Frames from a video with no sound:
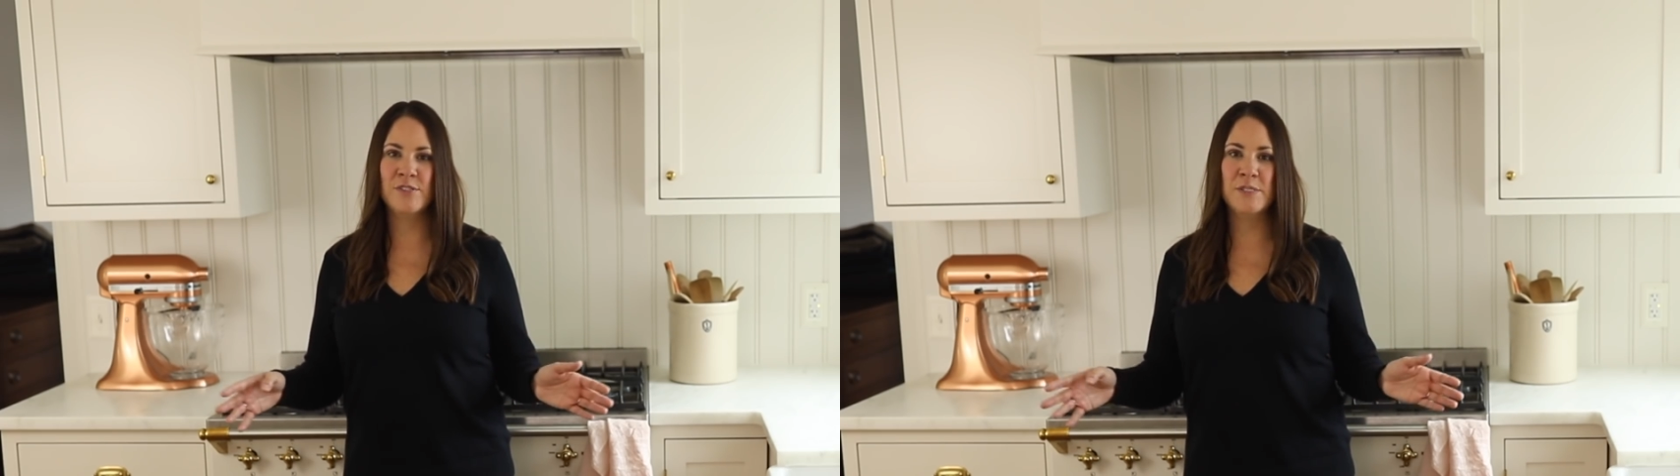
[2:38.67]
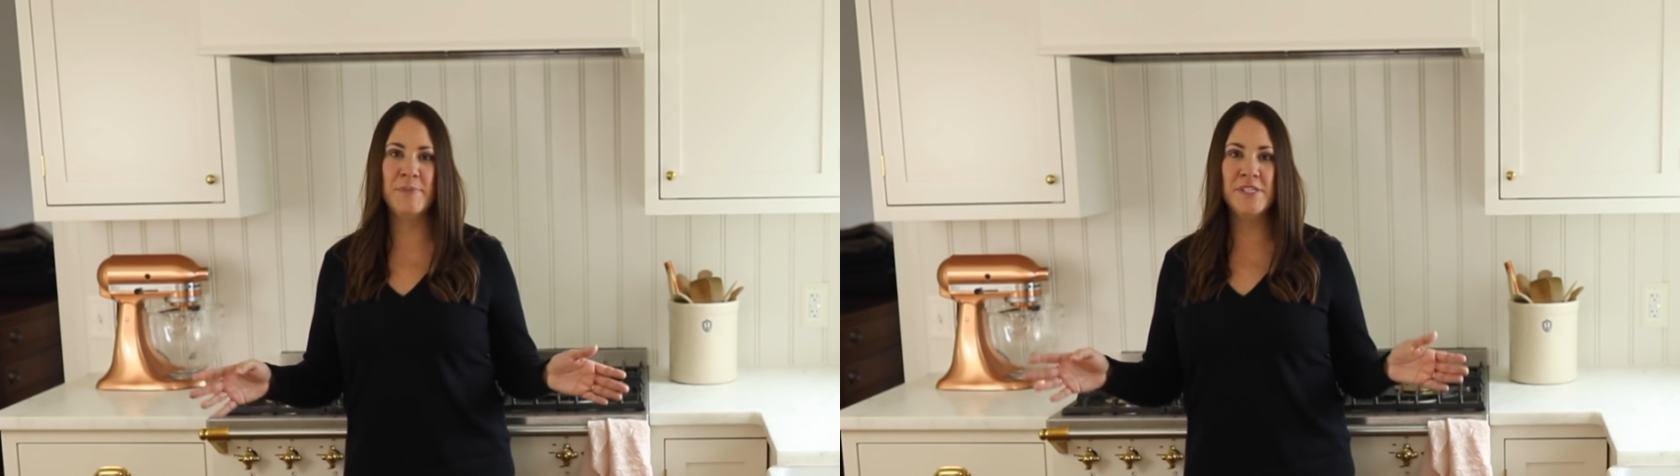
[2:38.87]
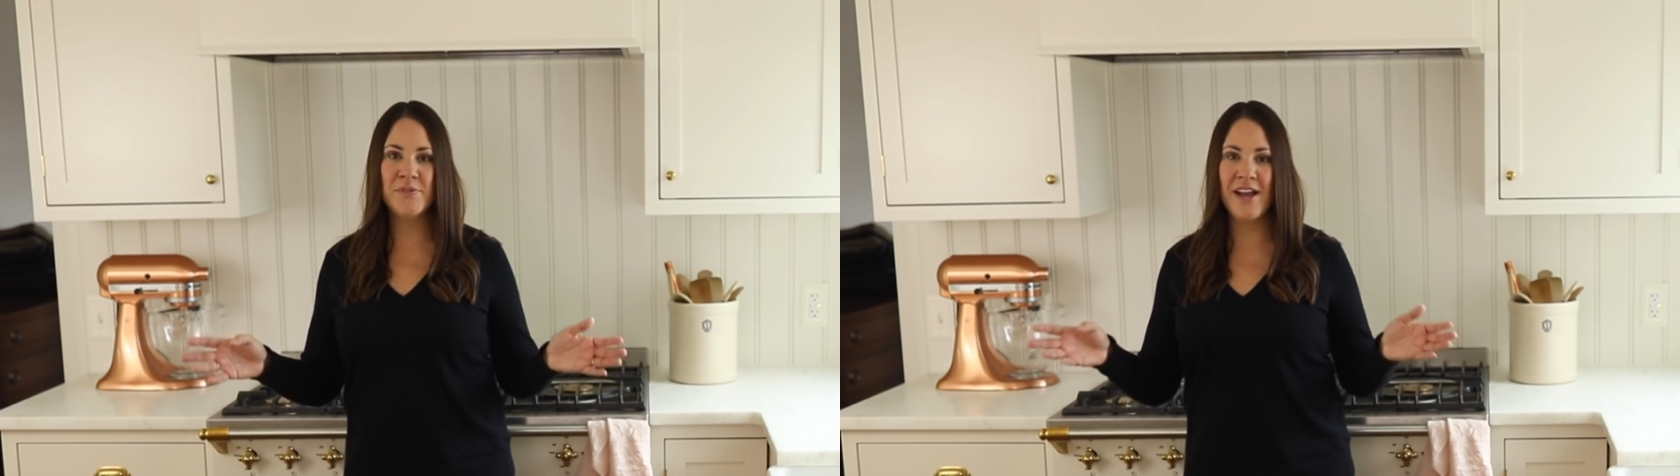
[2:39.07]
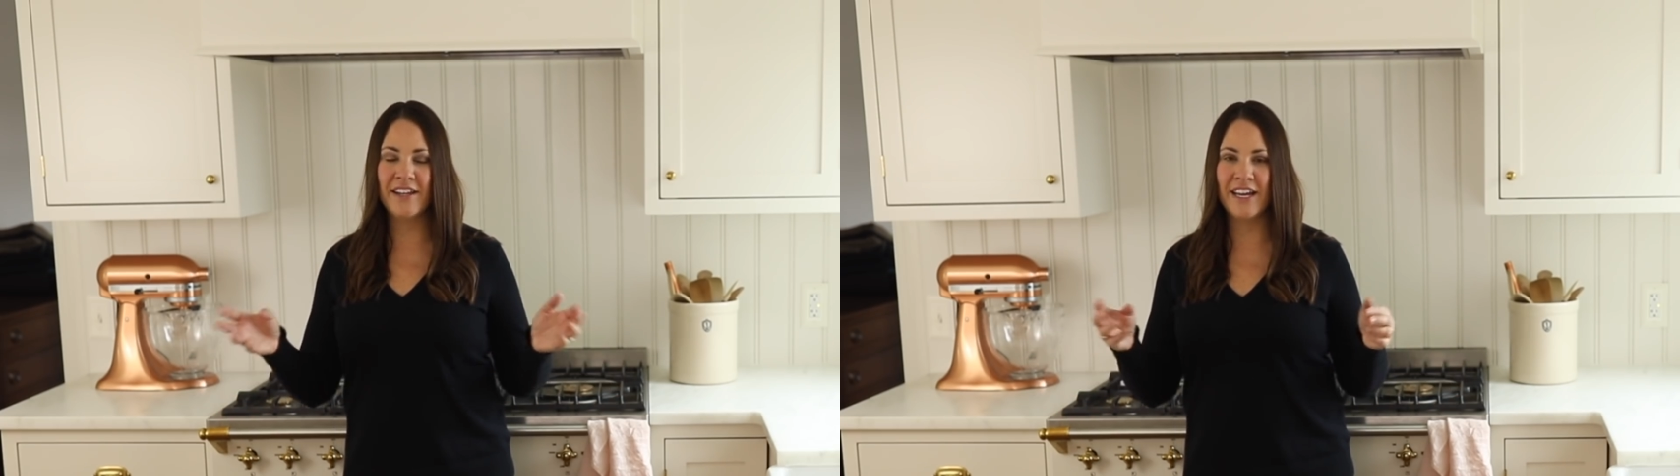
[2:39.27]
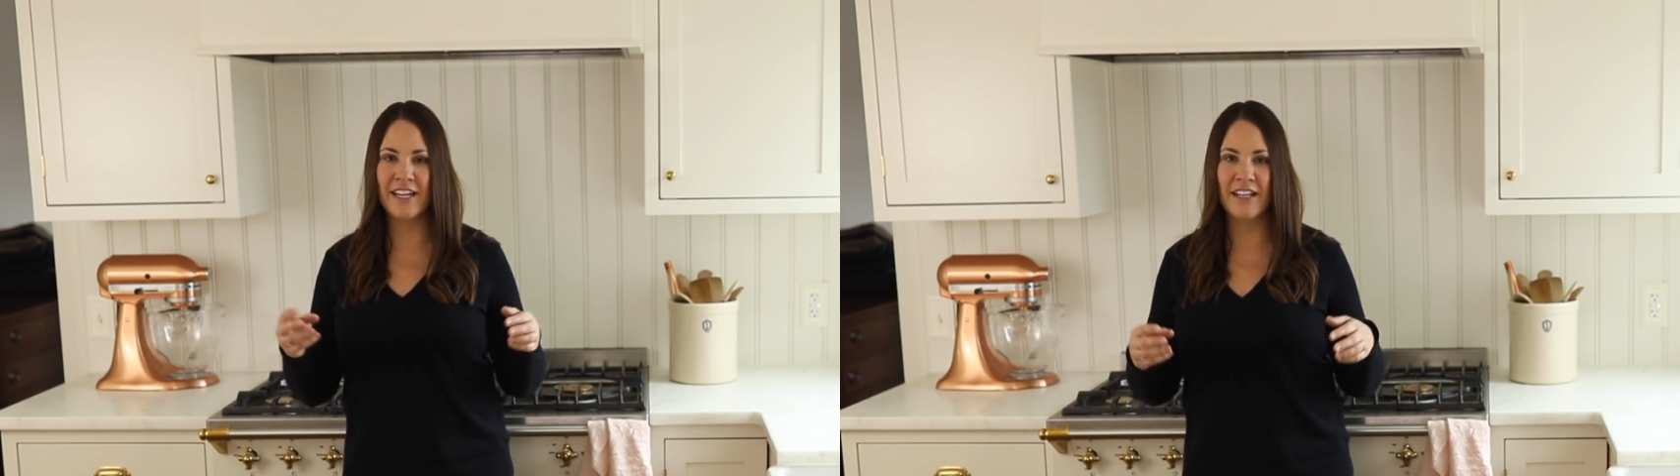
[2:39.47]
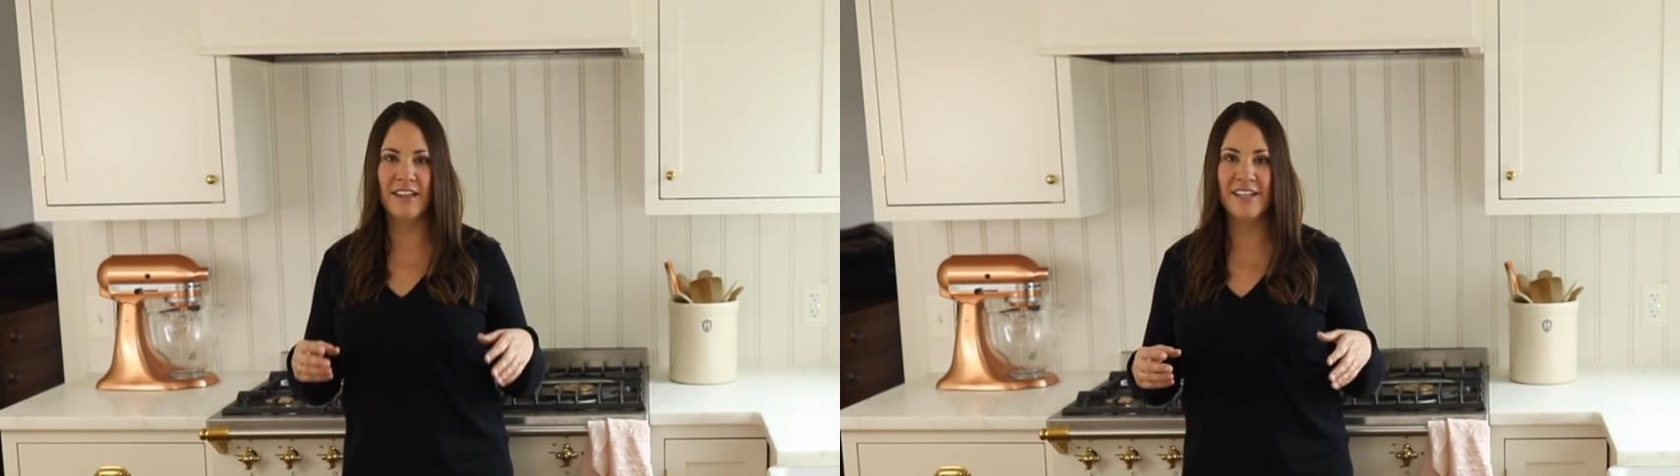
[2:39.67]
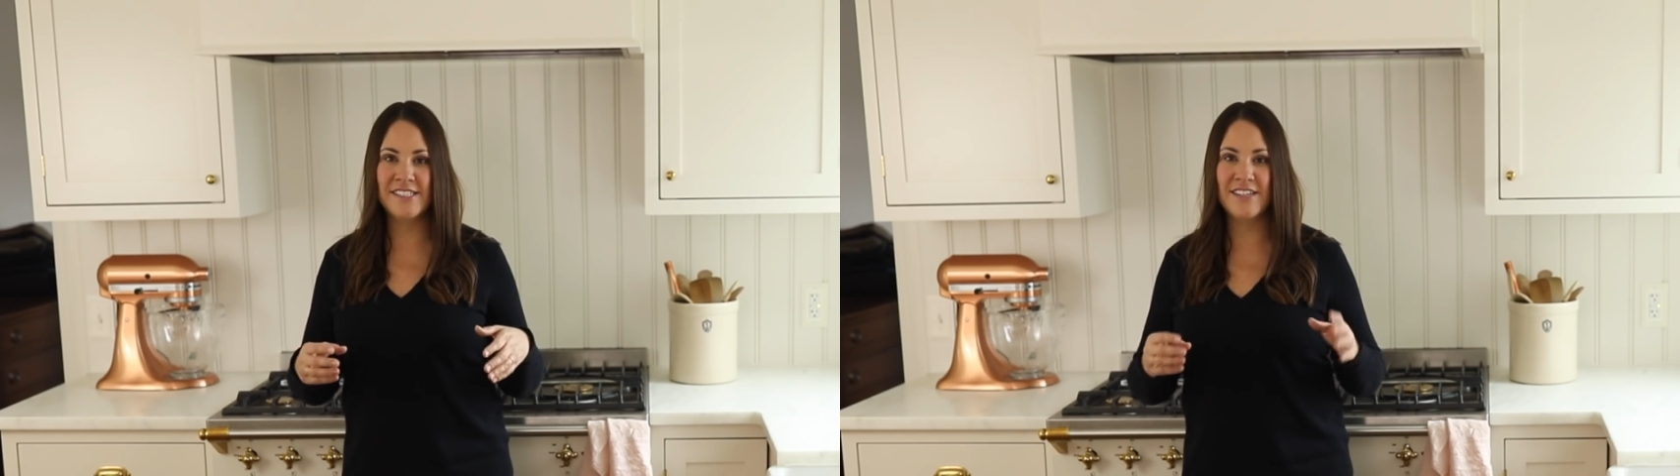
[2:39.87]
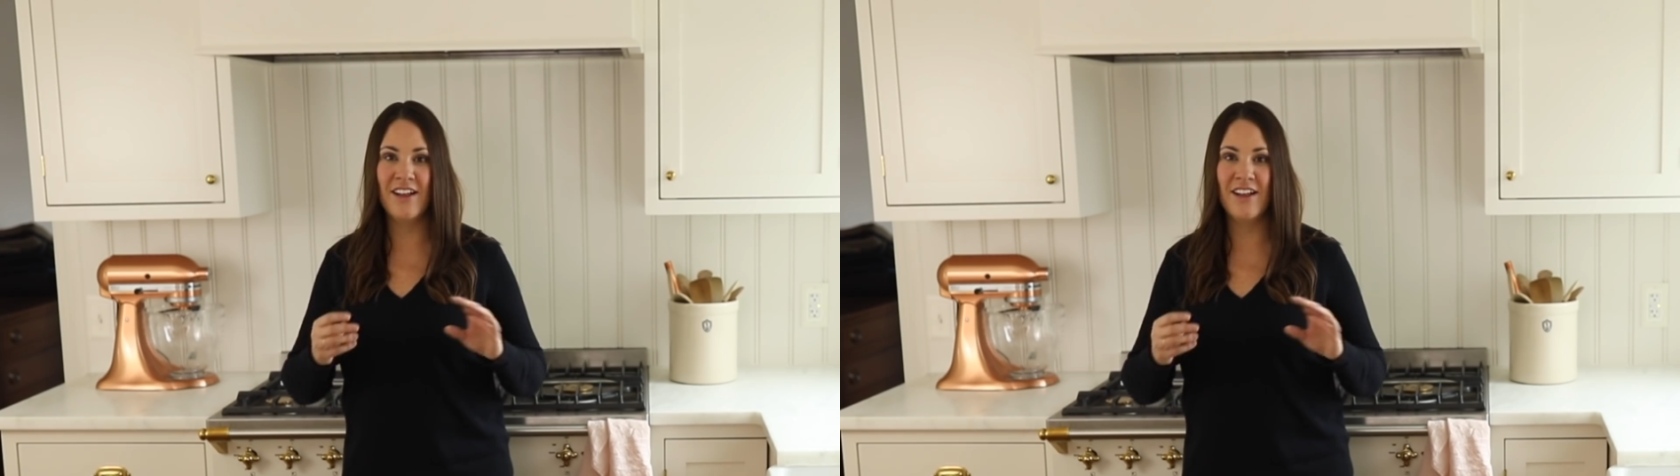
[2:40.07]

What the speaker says: spins around and kind of collects it